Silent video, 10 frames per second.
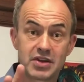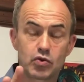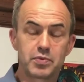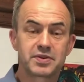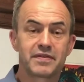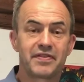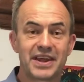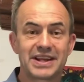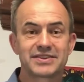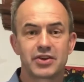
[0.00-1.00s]
groups of
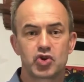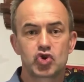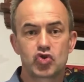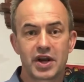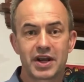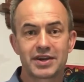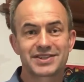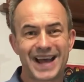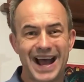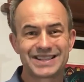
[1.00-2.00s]
things that trigger
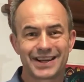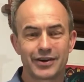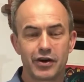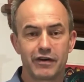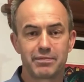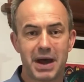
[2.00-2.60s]
sciatic nerve